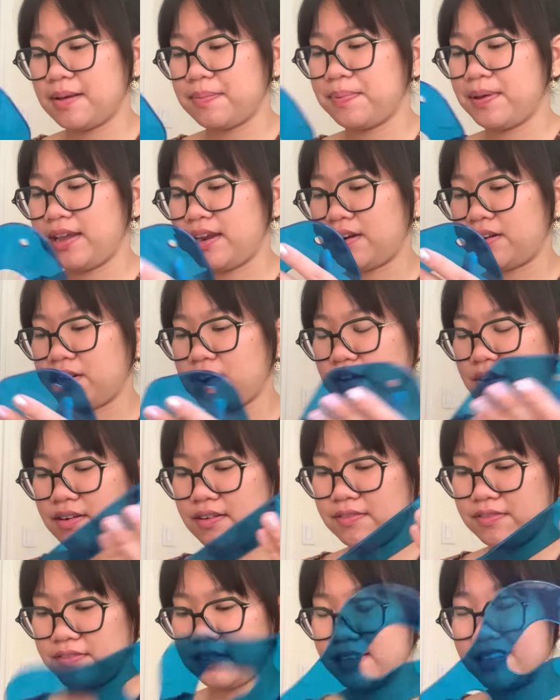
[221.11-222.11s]
pair
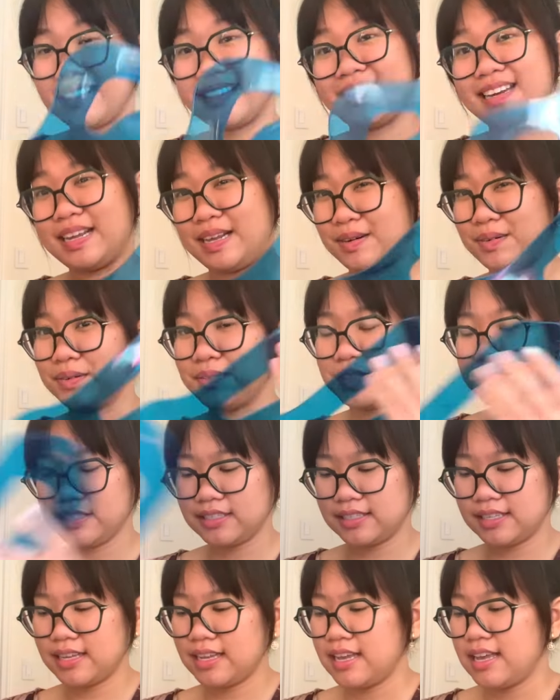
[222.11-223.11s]
off the
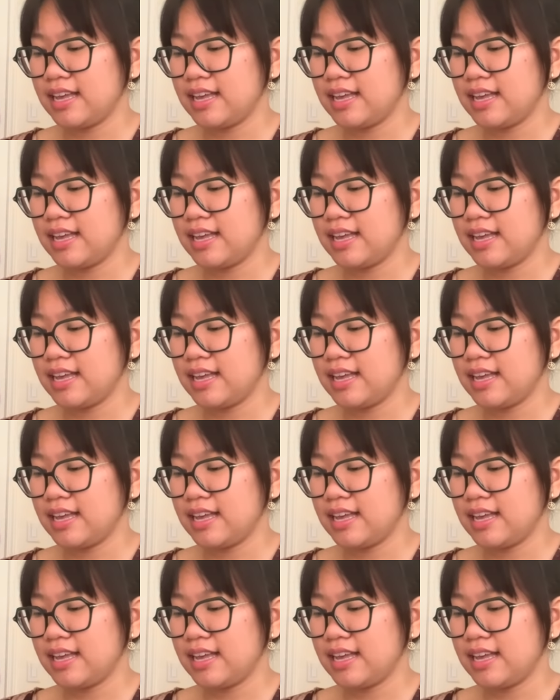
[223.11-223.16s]
needles.